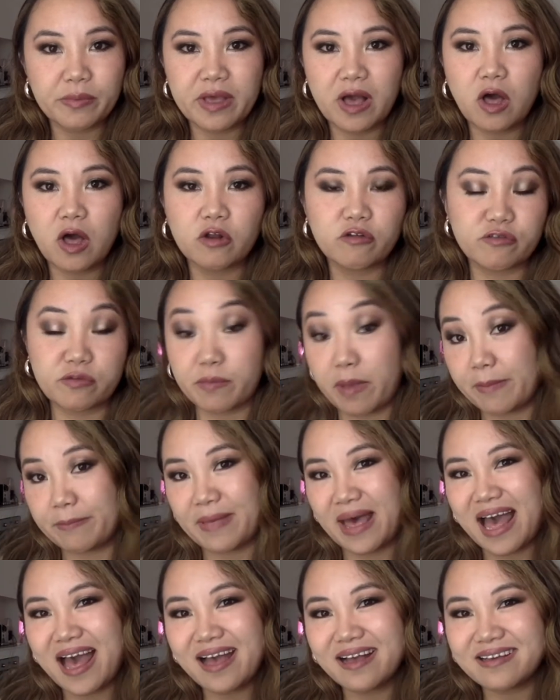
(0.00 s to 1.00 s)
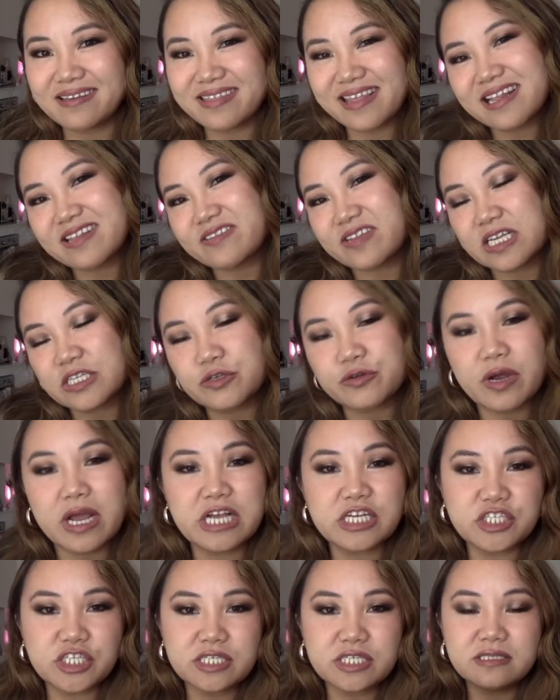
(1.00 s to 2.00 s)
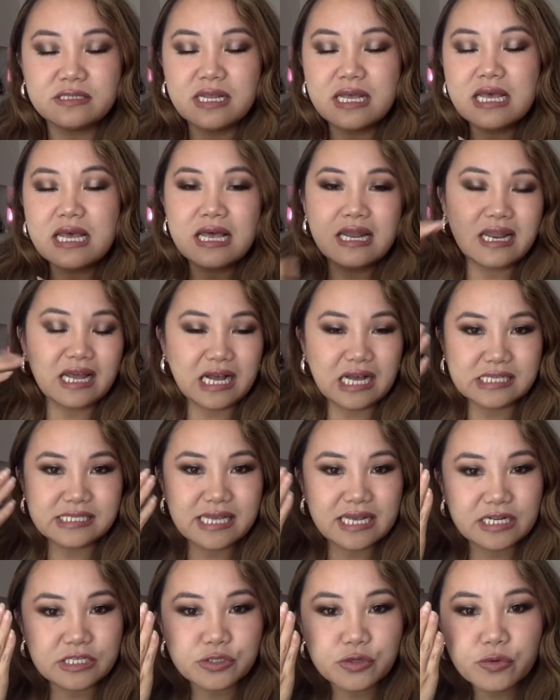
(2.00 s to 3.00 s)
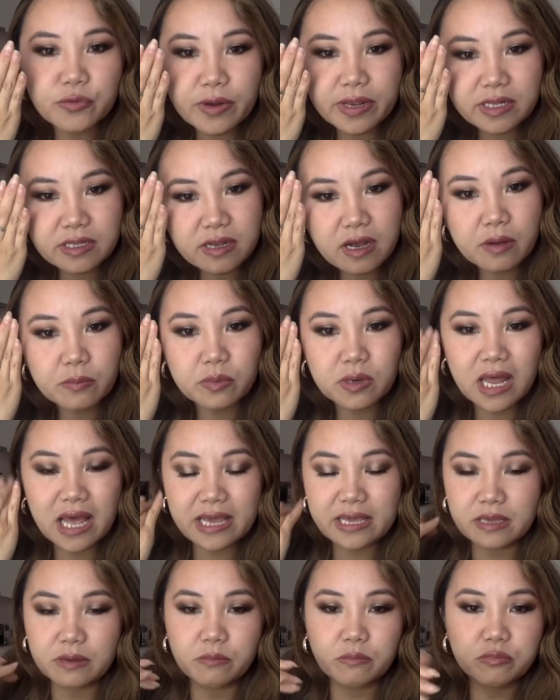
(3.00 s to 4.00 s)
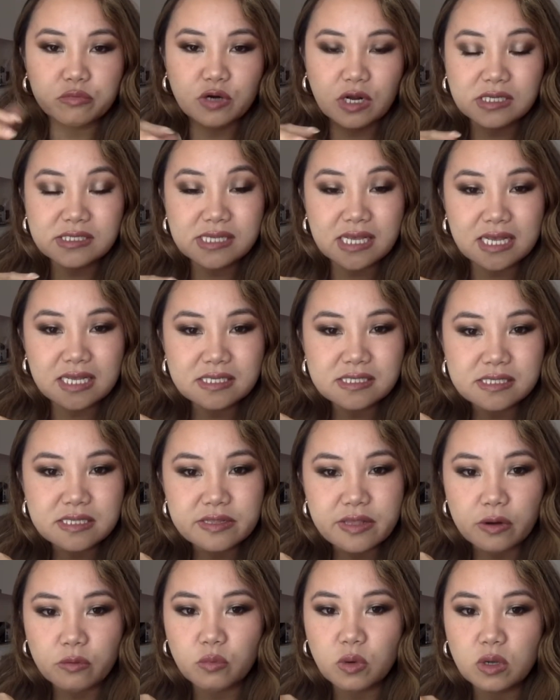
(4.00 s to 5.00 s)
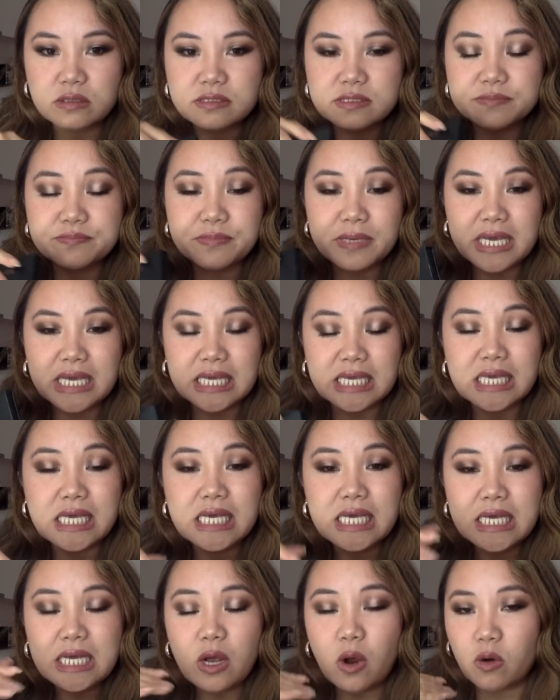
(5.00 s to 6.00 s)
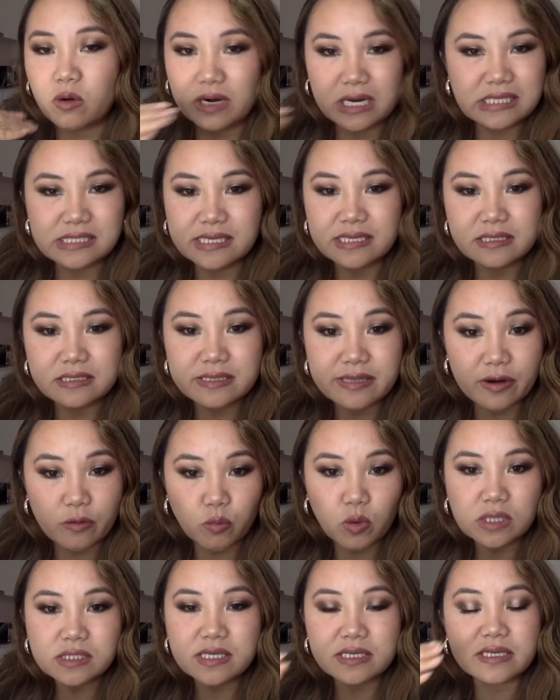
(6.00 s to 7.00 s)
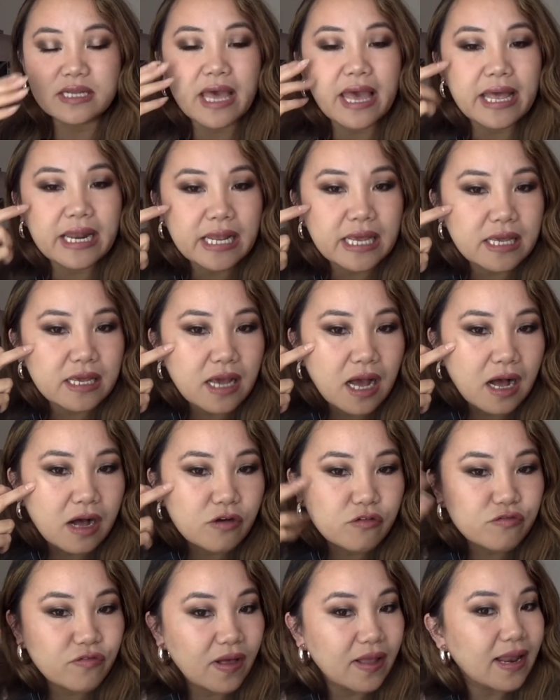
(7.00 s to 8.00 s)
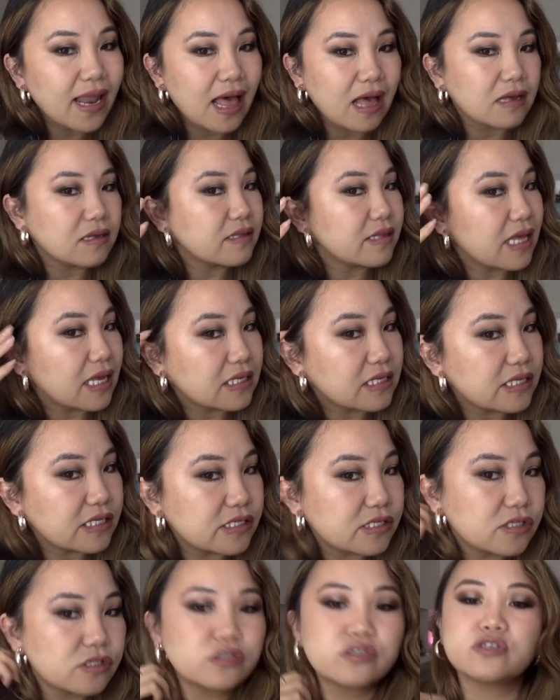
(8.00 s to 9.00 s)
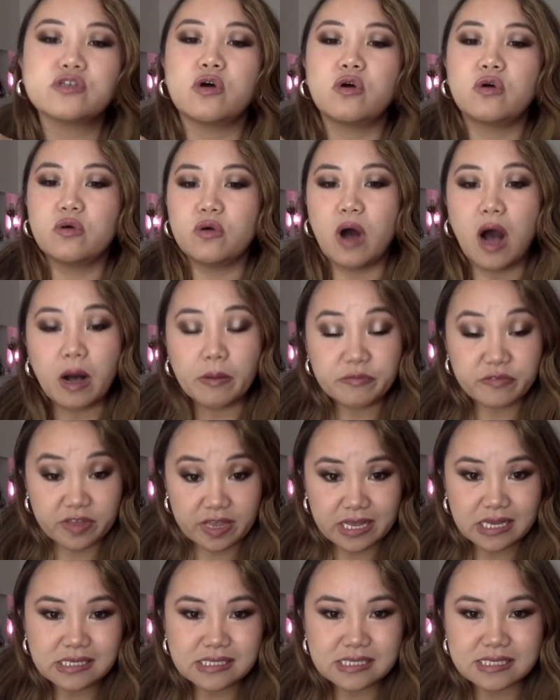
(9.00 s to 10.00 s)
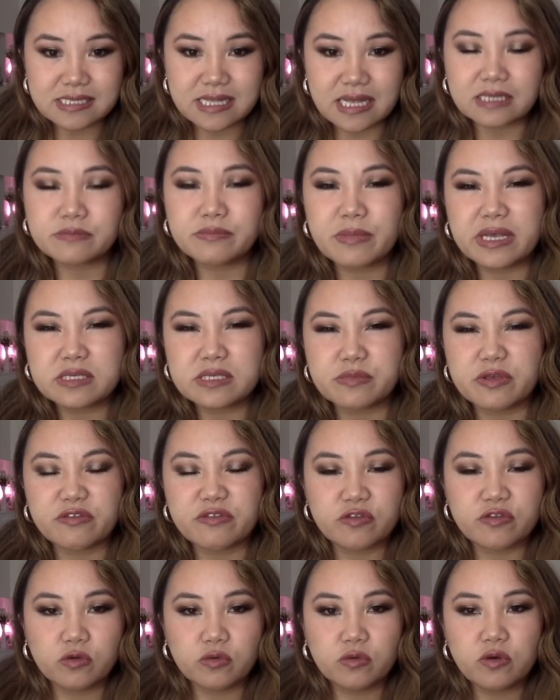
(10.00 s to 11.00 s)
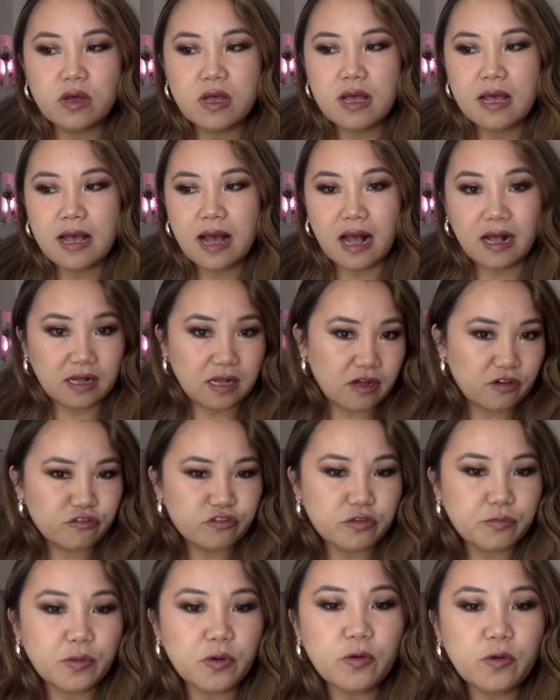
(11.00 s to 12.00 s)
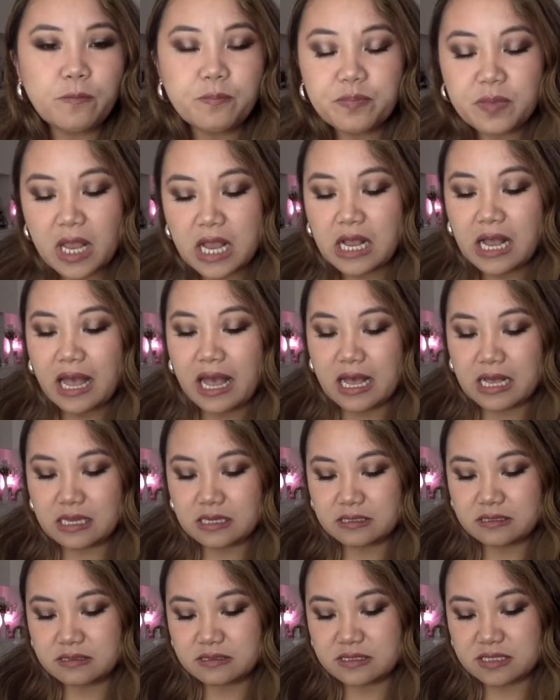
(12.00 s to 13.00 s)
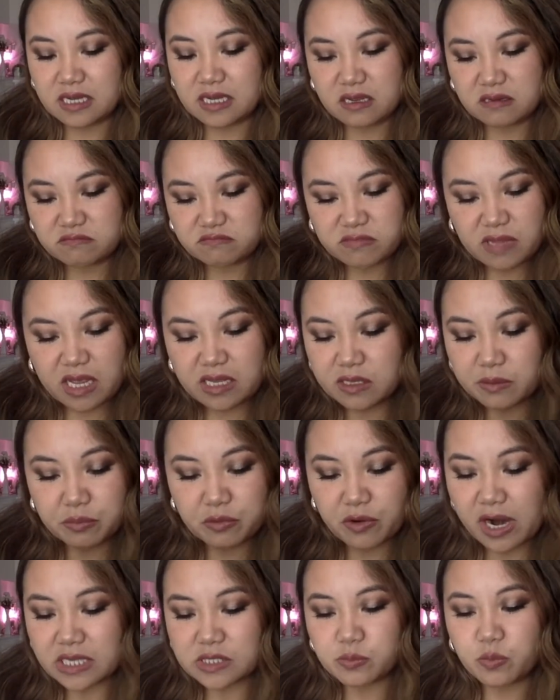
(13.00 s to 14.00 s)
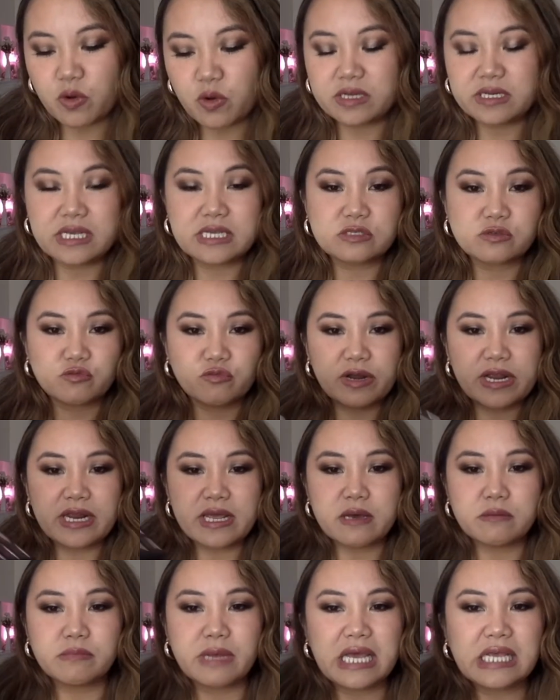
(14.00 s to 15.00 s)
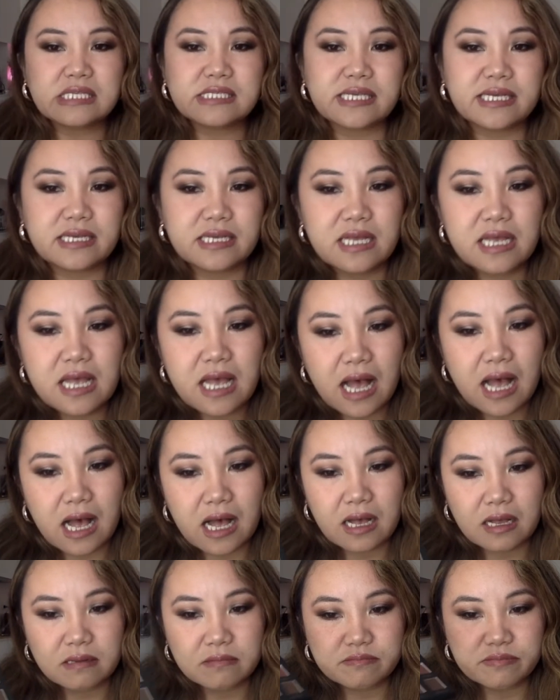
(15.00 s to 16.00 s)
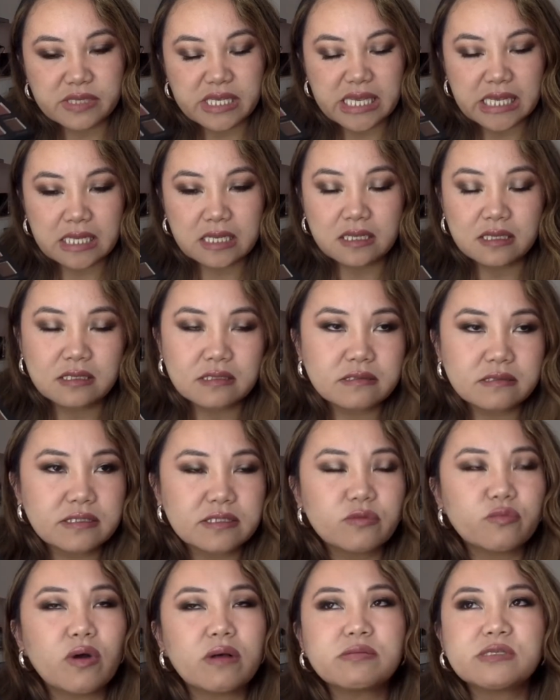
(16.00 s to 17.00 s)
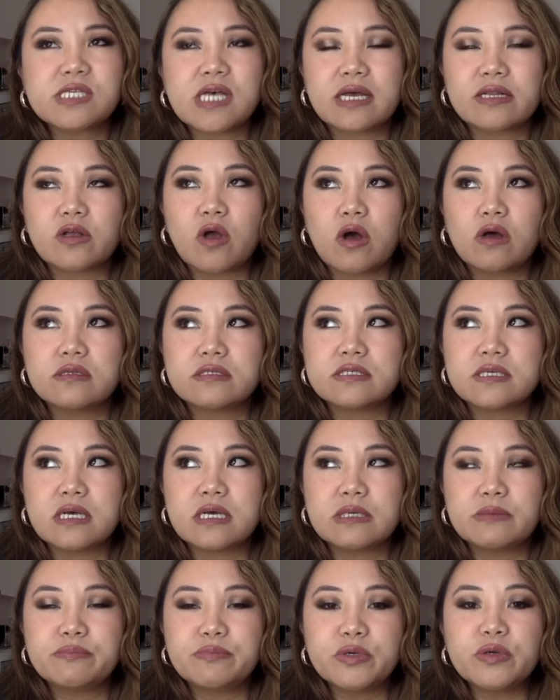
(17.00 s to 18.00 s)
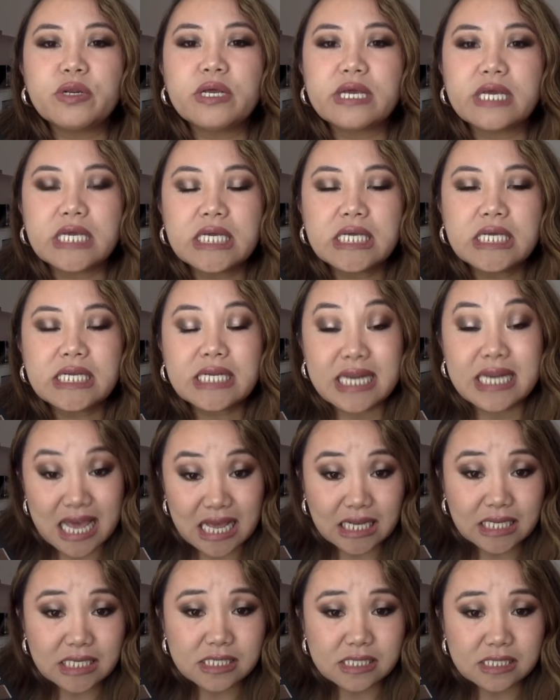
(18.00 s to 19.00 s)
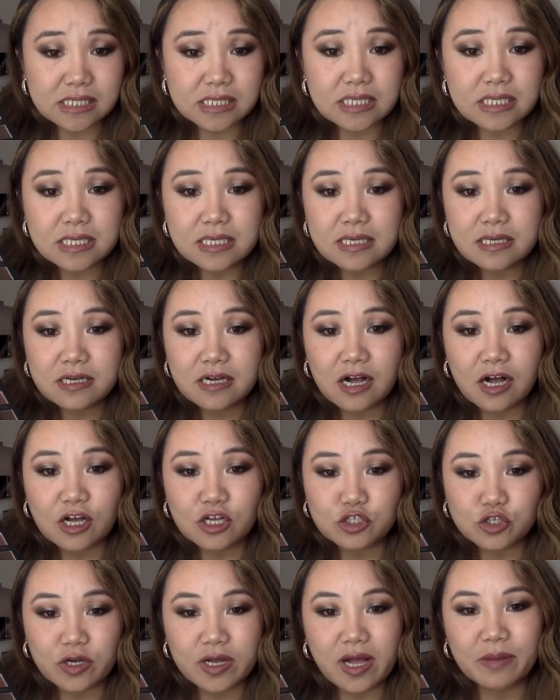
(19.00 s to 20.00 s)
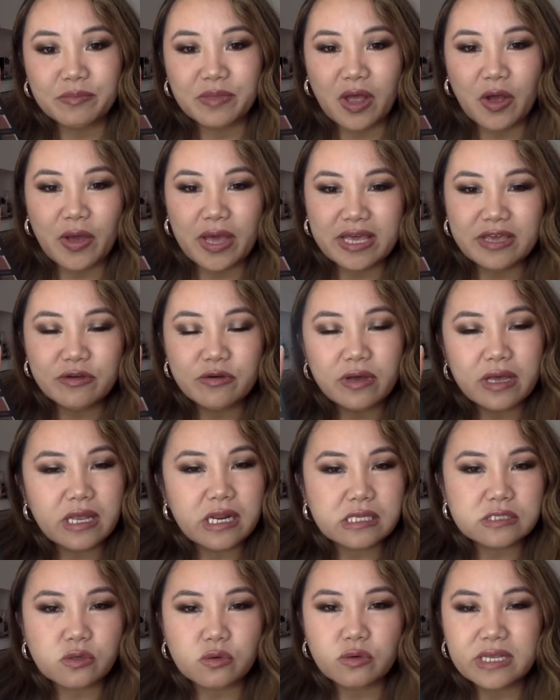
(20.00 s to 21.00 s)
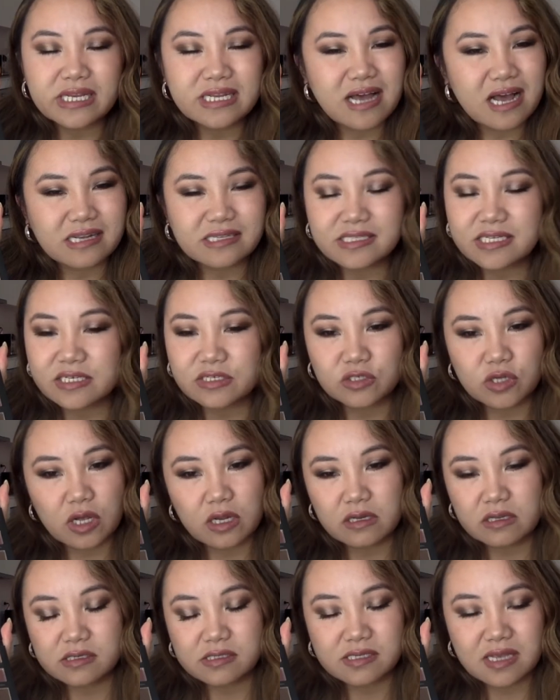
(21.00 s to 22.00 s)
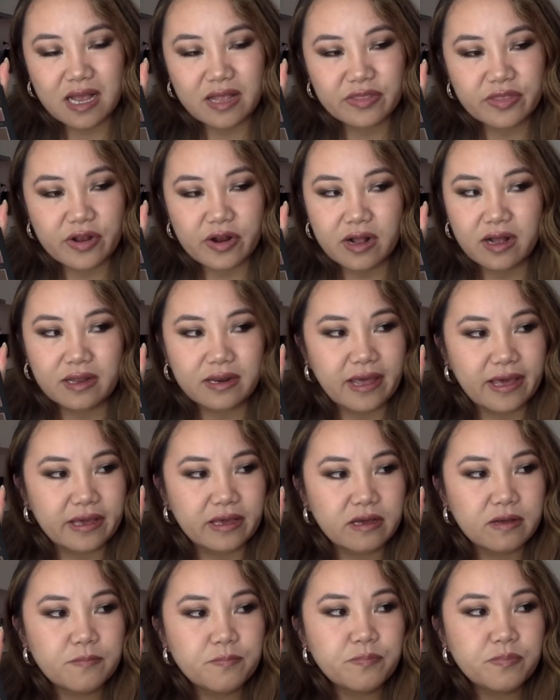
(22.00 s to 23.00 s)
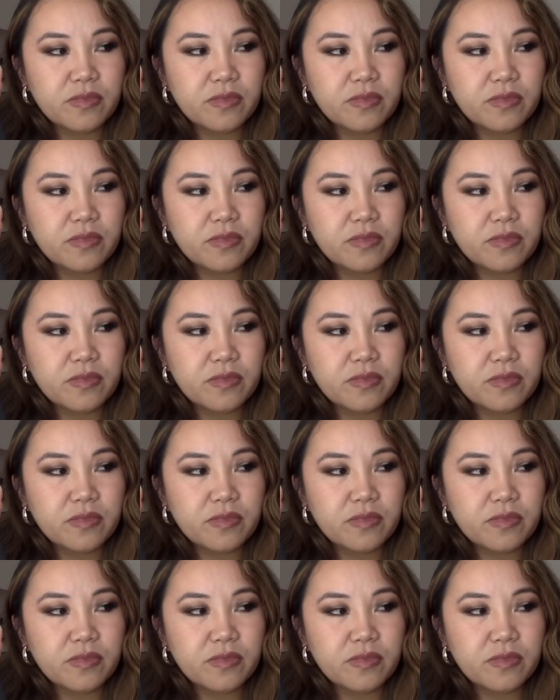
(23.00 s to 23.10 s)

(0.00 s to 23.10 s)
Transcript: be all over my bag, that situation. Like I said, during the applying process, there won't be, or is it, there wasn't any fallout that is so obvious that makes me feel uncomfortable. And the price point is really amazing. In the website called beautynext.com.au, it is only $19, and there are like